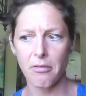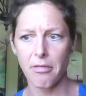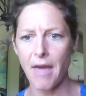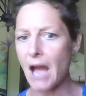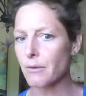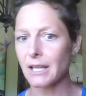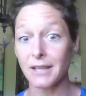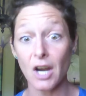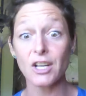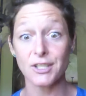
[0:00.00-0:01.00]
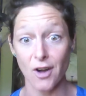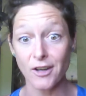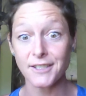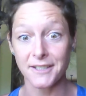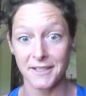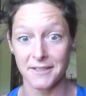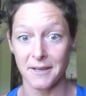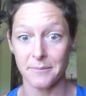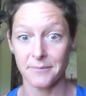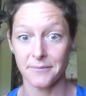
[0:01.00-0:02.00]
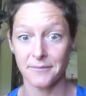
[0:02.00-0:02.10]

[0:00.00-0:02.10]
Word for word: That right there is narcissism.